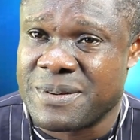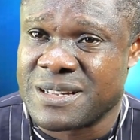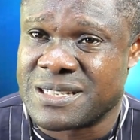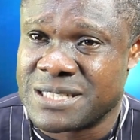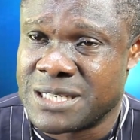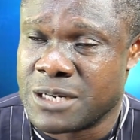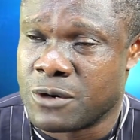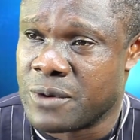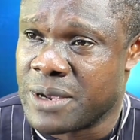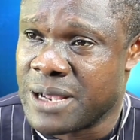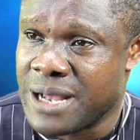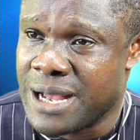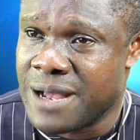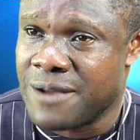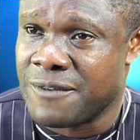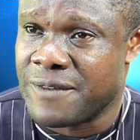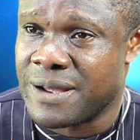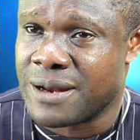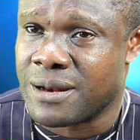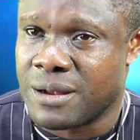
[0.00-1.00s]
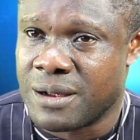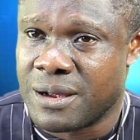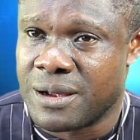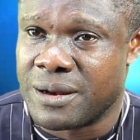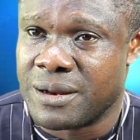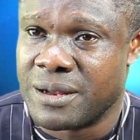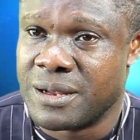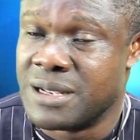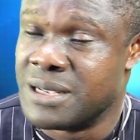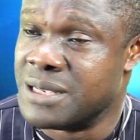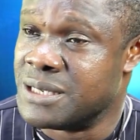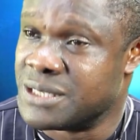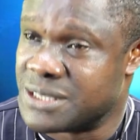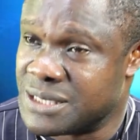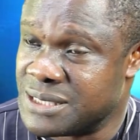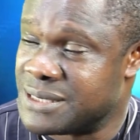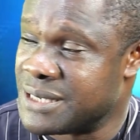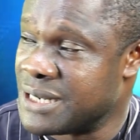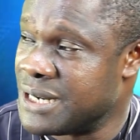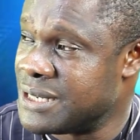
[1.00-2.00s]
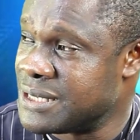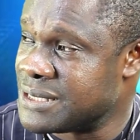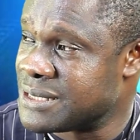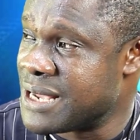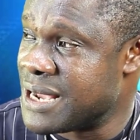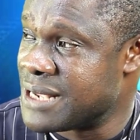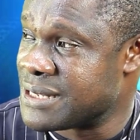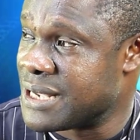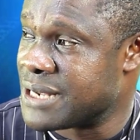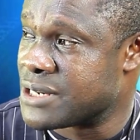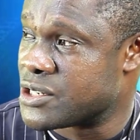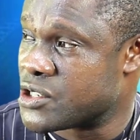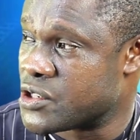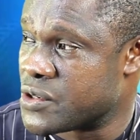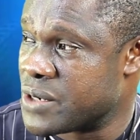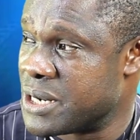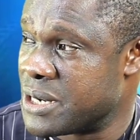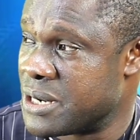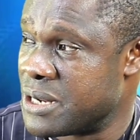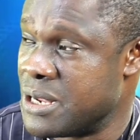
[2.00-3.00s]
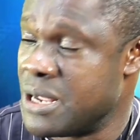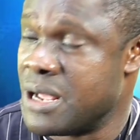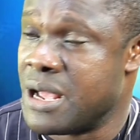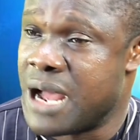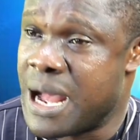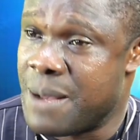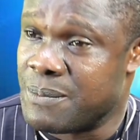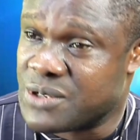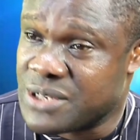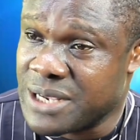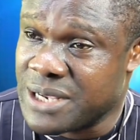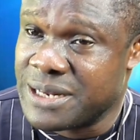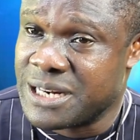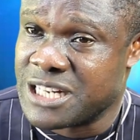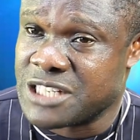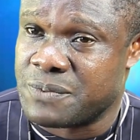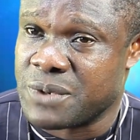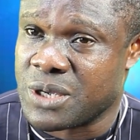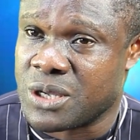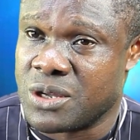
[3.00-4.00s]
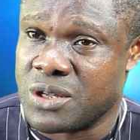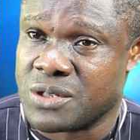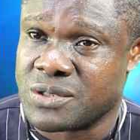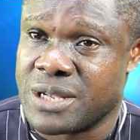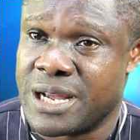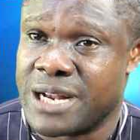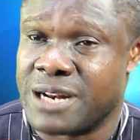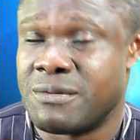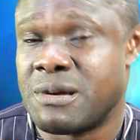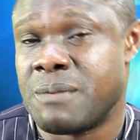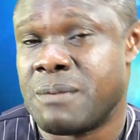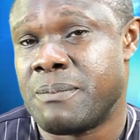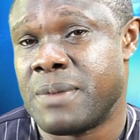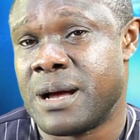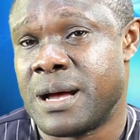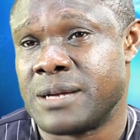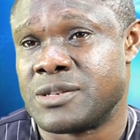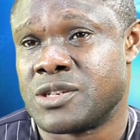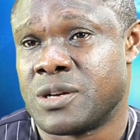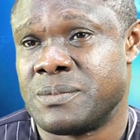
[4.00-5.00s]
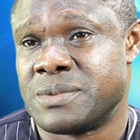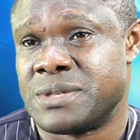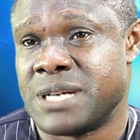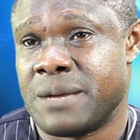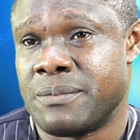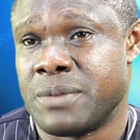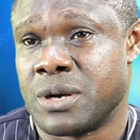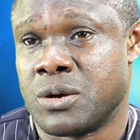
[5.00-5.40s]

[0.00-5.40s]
personnel we have at hand, sincerely, these guys are trained. I'm saying this because I remember some time